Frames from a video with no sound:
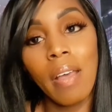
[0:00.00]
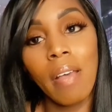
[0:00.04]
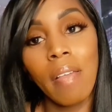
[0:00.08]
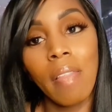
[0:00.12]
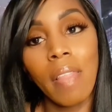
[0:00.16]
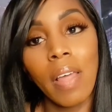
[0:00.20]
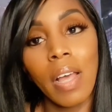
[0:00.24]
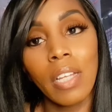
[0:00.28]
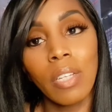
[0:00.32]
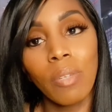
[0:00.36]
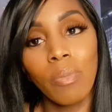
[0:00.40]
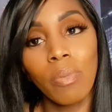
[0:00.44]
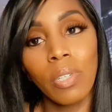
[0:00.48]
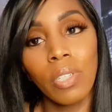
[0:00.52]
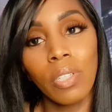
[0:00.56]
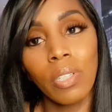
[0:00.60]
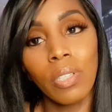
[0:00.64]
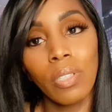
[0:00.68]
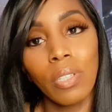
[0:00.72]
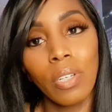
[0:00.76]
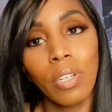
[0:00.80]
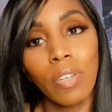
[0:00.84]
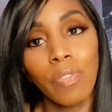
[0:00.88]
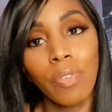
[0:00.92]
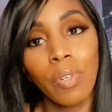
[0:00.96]
if that's what
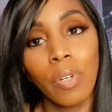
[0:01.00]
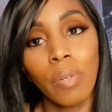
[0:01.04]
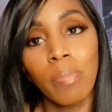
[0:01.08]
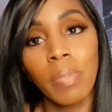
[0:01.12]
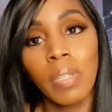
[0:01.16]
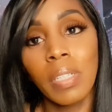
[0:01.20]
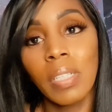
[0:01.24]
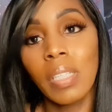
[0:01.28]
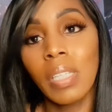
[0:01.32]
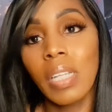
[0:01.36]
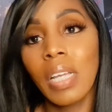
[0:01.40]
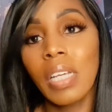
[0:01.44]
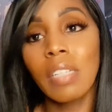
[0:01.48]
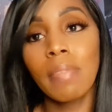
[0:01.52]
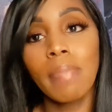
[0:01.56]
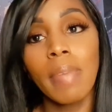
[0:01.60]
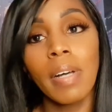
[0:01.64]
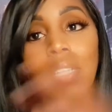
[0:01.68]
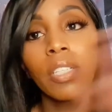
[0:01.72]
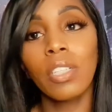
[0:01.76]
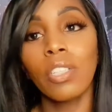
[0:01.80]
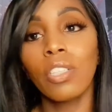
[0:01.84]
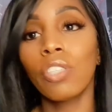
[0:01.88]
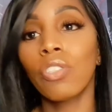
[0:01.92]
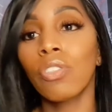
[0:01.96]
you're looking for. But that's
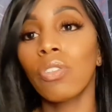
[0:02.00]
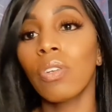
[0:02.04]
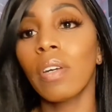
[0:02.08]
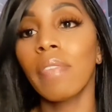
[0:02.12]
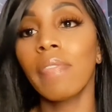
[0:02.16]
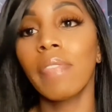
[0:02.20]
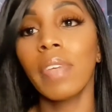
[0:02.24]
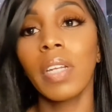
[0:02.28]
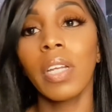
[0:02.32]
my little short